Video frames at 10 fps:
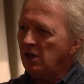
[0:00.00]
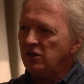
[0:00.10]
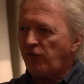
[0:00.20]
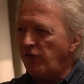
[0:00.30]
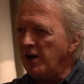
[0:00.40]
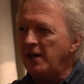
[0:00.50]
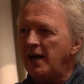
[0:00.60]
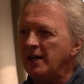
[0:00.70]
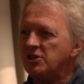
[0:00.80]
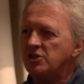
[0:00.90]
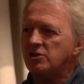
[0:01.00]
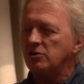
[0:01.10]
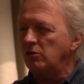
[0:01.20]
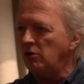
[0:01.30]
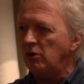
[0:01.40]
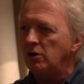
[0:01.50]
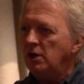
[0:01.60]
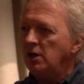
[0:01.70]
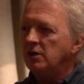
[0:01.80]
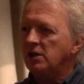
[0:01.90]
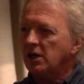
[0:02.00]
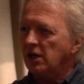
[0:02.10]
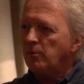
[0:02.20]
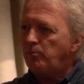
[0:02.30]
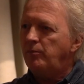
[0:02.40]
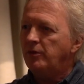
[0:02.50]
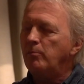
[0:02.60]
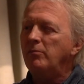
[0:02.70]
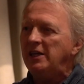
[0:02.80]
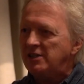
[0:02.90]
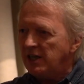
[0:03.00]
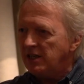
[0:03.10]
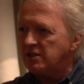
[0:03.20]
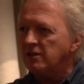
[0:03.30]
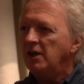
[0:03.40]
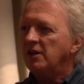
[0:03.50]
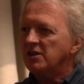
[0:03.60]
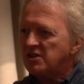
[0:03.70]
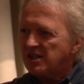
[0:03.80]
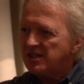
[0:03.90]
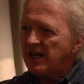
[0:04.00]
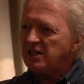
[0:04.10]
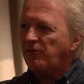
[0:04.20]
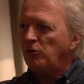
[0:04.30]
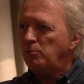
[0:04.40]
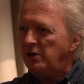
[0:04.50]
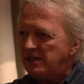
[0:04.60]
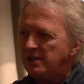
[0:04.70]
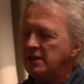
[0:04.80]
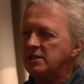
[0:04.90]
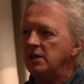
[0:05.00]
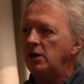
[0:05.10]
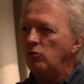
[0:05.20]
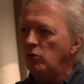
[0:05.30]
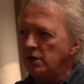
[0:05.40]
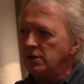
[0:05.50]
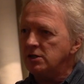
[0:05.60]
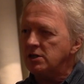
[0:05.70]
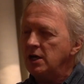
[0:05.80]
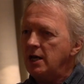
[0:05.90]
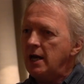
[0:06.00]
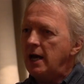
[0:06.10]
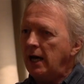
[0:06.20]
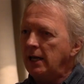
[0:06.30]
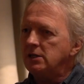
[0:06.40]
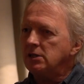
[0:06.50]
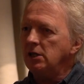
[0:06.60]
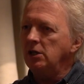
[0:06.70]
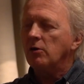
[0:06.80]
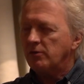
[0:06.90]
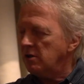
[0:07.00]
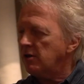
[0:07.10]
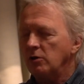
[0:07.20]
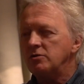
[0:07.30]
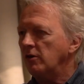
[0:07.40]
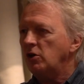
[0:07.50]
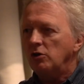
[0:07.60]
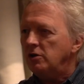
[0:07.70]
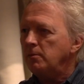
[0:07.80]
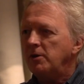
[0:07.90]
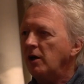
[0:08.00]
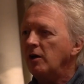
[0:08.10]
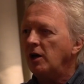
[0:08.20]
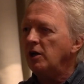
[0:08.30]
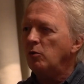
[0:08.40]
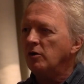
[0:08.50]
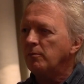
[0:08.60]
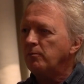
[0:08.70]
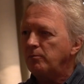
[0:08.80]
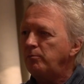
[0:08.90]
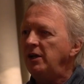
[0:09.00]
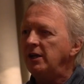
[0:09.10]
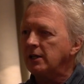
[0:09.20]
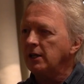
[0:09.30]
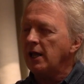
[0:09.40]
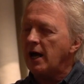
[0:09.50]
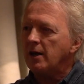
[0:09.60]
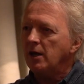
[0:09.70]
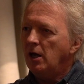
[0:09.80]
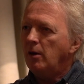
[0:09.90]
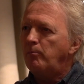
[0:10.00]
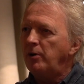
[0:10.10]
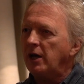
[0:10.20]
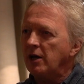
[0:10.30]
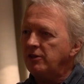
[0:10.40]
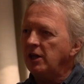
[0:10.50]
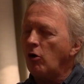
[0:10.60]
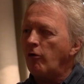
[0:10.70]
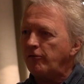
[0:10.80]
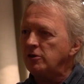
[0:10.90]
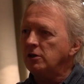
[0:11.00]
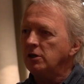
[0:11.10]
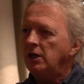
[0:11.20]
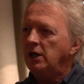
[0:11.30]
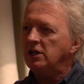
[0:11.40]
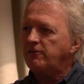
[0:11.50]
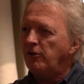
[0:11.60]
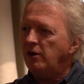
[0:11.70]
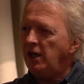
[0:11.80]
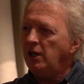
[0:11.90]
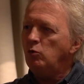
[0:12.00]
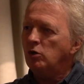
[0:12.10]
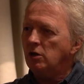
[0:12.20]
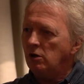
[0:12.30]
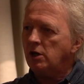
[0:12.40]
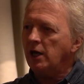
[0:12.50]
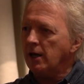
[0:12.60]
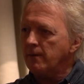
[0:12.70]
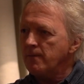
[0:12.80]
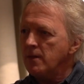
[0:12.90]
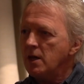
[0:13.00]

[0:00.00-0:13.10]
it's financed, or the kind of the meetings, the successful meetings that it runs. And, those are good. I mean, I don't want to belittle that, but I think often it's very inward looking.